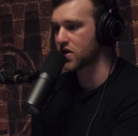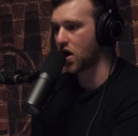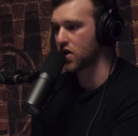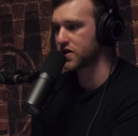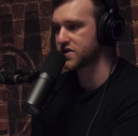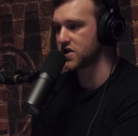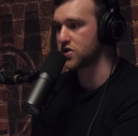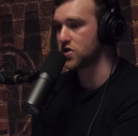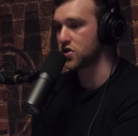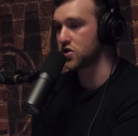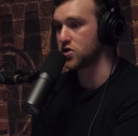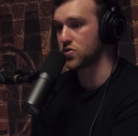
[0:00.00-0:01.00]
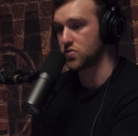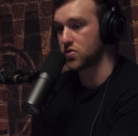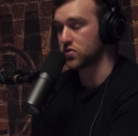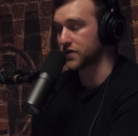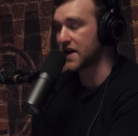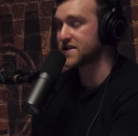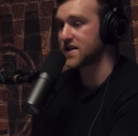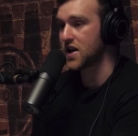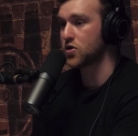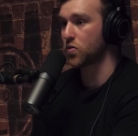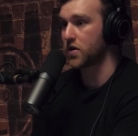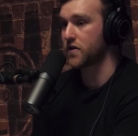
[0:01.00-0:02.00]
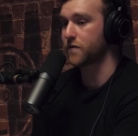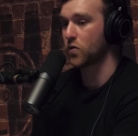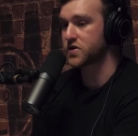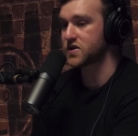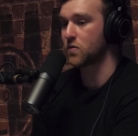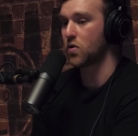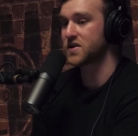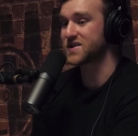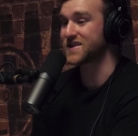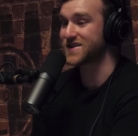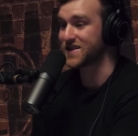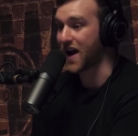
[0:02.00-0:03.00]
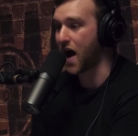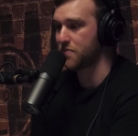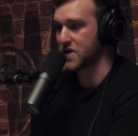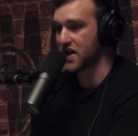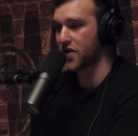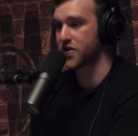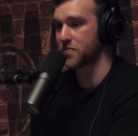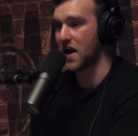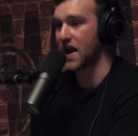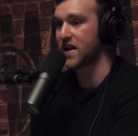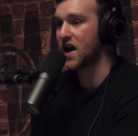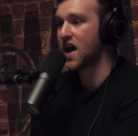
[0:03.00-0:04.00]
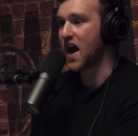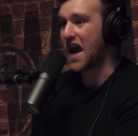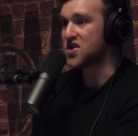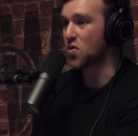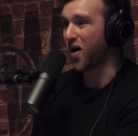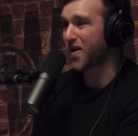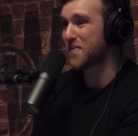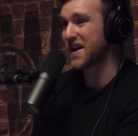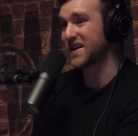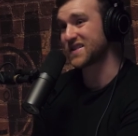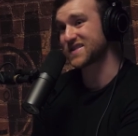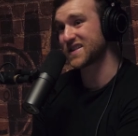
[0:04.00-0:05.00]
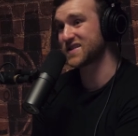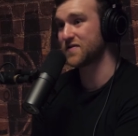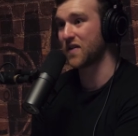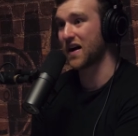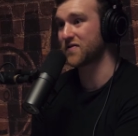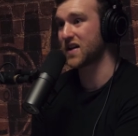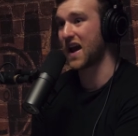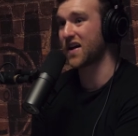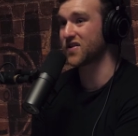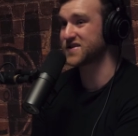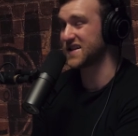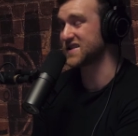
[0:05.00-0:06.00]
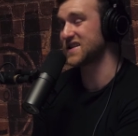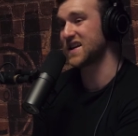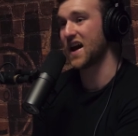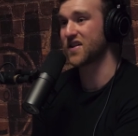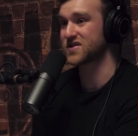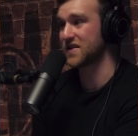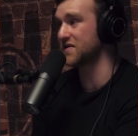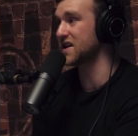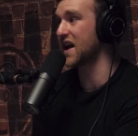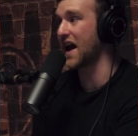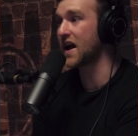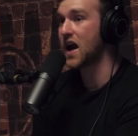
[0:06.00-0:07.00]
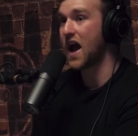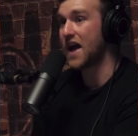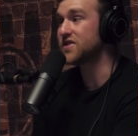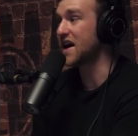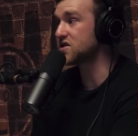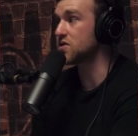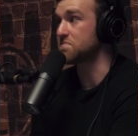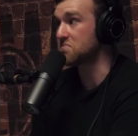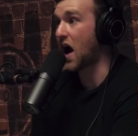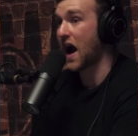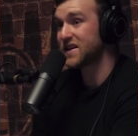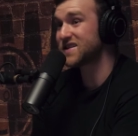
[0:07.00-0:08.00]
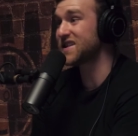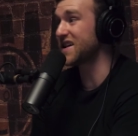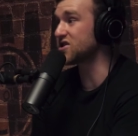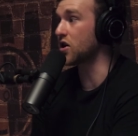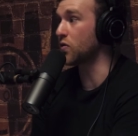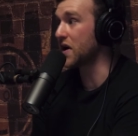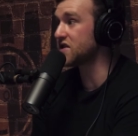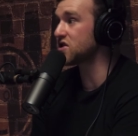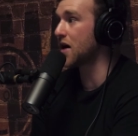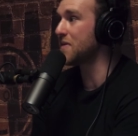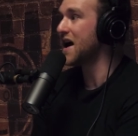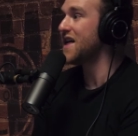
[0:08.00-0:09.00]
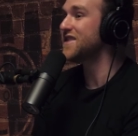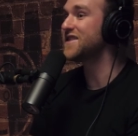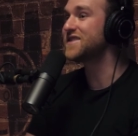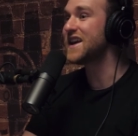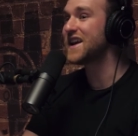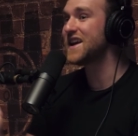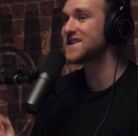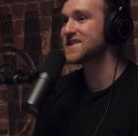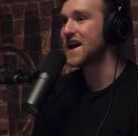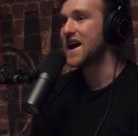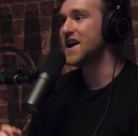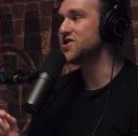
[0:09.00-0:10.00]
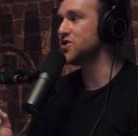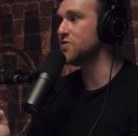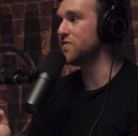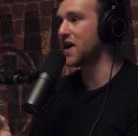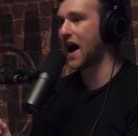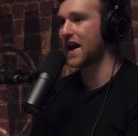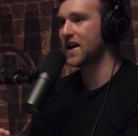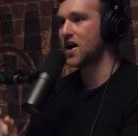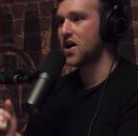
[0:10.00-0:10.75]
college, and let's say you're one of the fortunate ones that's not being underpaid, and you are making $65K or $60K or $70K. And I'd say that's a great job. The thing is you've got,